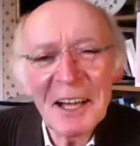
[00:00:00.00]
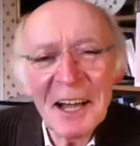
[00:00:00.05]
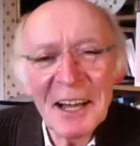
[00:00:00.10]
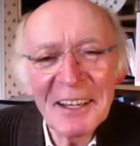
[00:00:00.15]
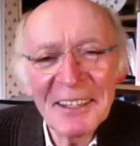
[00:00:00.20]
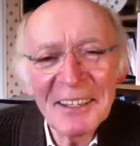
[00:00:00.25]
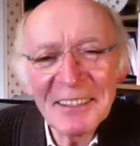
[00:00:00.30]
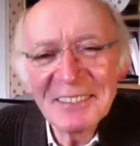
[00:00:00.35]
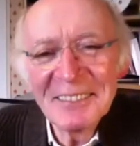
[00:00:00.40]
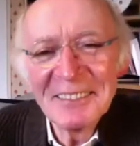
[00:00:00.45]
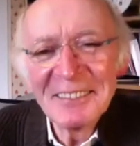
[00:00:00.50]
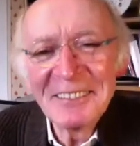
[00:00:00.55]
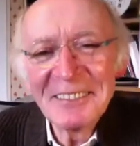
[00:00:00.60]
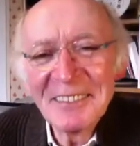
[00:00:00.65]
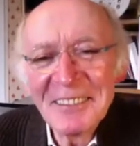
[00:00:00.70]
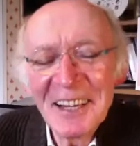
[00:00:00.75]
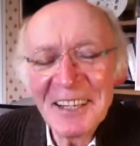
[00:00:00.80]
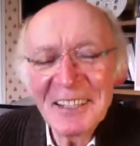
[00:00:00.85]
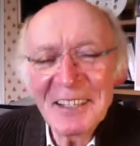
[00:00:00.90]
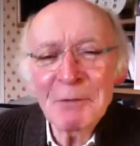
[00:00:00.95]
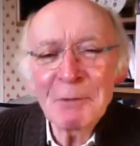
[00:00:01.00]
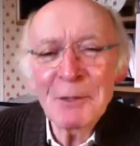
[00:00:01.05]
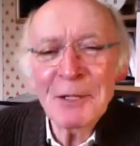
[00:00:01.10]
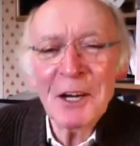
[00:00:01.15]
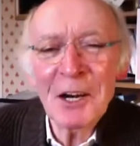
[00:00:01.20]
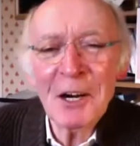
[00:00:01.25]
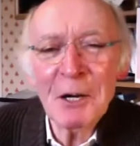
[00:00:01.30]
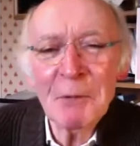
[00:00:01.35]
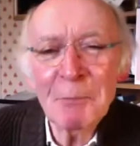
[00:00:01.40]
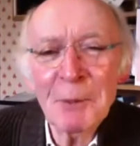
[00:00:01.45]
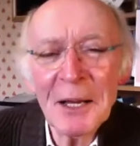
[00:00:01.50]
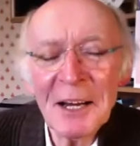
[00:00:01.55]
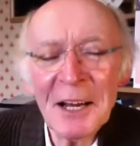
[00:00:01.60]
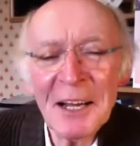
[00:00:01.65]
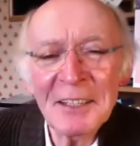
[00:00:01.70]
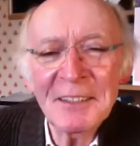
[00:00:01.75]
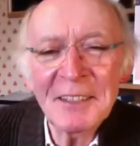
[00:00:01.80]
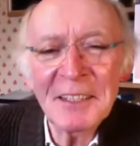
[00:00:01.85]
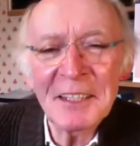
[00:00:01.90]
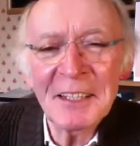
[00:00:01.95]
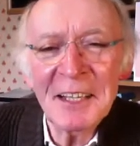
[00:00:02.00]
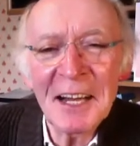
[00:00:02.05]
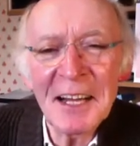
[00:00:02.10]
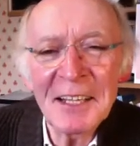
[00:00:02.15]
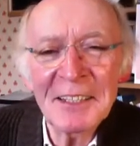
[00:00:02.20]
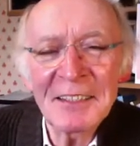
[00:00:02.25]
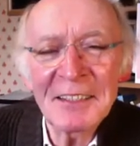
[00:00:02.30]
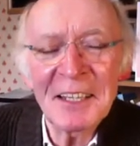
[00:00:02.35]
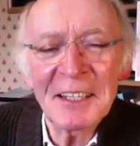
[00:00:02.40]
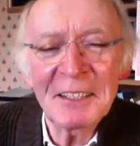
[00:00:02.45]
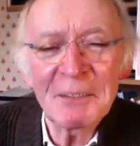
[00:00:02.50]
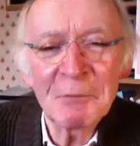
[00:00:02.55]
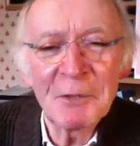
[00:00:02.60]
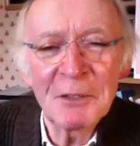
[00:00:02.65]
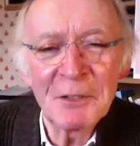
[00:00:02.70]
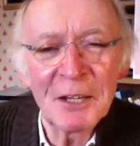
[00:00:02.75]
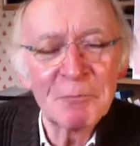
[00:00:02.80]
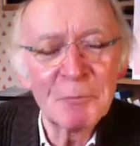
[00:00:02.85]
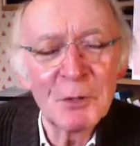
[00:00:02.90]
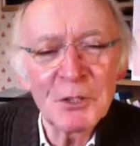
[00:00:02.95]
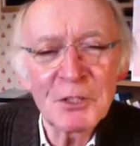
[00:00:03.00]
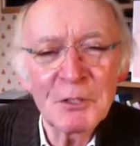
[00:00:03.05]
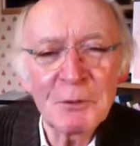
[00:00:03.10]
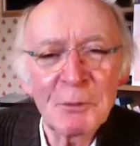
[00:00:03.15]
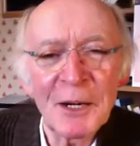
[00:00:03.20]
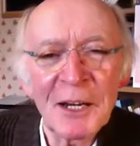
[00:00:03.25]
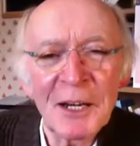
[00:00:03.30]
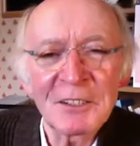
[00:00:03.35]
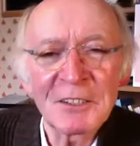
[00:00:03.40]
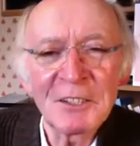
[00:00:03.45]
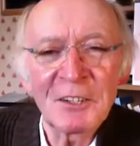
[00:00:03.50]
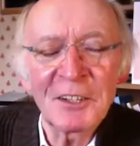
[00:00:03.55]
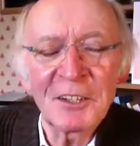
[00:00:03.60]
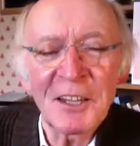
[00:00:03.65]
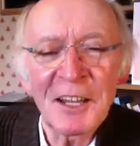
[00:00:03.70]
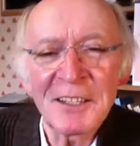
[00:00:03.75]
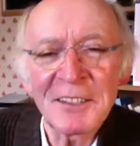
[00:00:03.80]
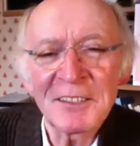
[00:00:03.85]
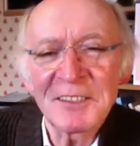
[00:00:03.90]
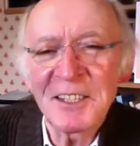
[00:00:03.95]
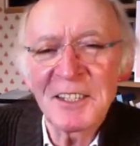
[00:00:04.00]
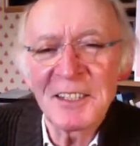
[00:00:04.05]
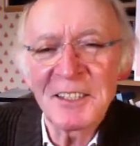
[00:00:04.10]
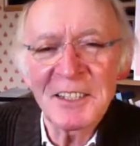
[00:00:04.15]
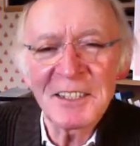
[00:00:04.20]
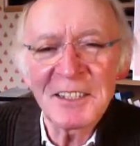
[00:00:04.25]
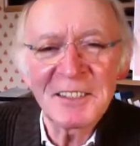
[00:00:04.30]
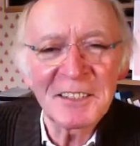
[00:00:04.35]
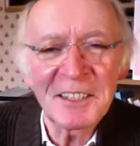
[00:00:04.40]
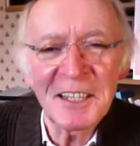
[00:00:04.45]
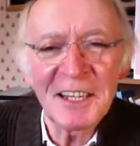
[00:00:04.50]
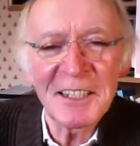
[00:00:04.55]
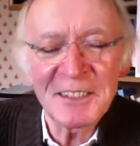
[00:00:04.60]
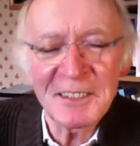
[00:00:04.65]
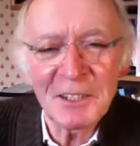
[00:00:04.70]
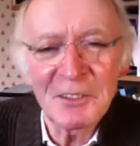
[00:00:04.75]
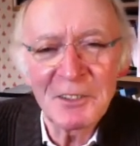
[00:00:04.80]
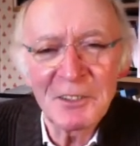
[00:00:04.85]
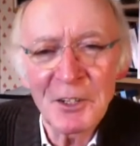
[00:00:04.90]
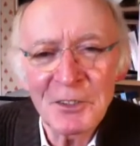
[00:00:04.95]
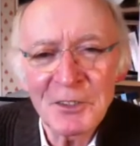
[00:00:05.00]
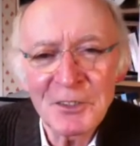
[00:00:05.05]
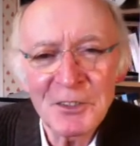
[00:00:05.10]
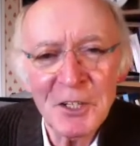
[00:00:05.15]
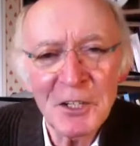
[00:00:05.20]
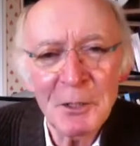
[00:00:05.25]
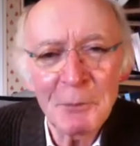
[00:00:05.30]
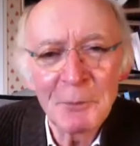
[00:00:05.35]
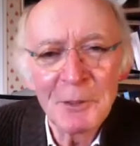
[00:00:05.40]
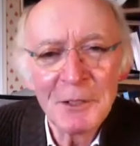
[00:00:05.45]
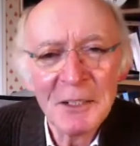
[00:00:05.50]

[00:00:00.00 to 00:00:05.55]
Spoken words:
You're a bit hard, Pat. I think that most Americans look at that and say, this guy's a nut job.